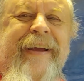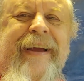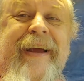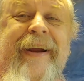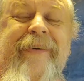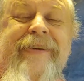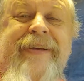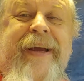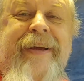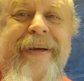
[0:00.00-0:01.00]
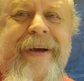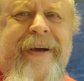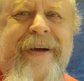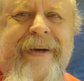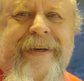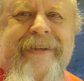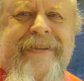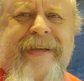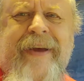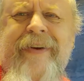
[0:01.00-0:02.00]
Anyways, hey, it's
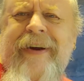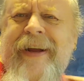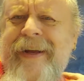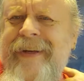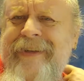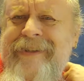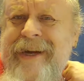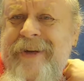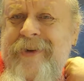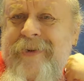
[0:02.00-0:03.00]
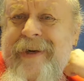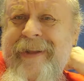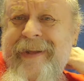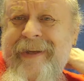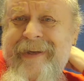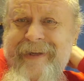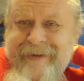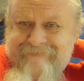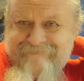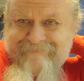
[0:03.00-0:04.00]
Saturday, January
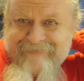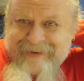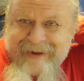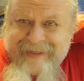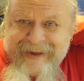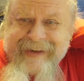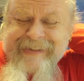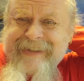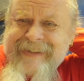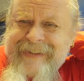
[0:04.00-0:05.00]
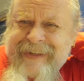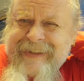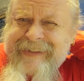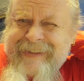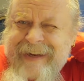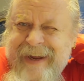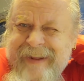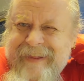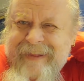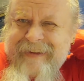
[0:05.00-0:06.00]
I think it's the 16th.
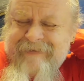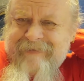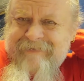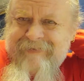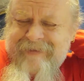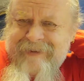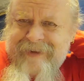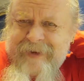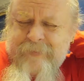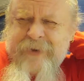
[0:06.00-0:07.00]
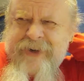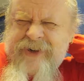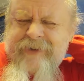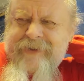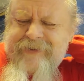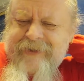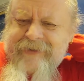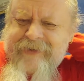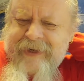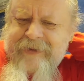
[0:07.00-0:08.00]
I'm pretty sure it's the
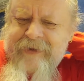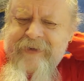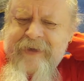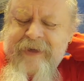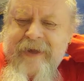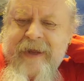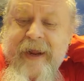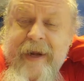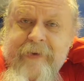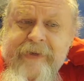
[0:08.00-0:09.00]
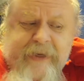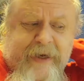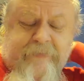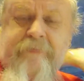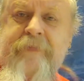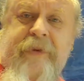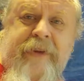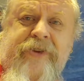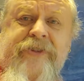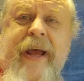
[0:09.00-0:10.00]
16th. Anyways,
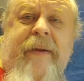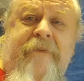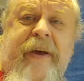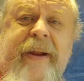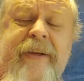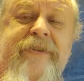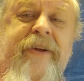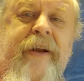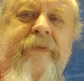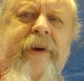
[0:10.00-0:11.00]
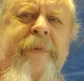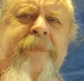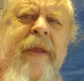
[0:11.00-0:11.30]
just got a FedEx delivery.